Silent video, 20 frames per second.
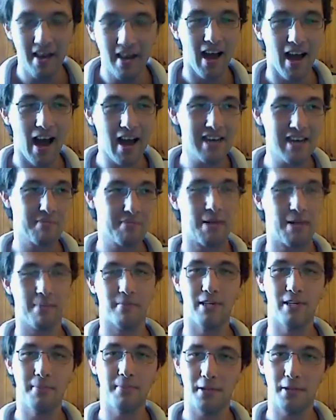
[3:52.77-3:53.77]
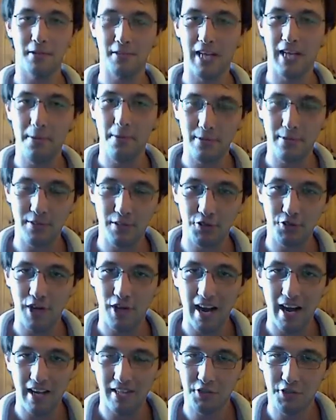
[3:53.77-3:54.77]
I remember it because I was a
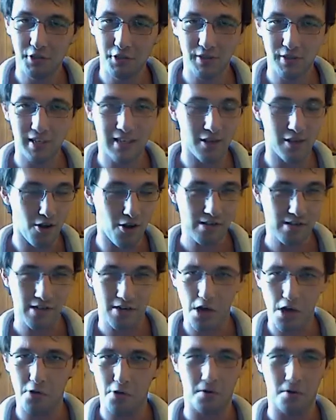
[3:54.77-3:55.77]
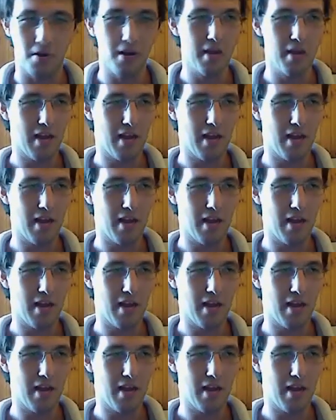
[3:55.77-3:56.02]
child just not long ago.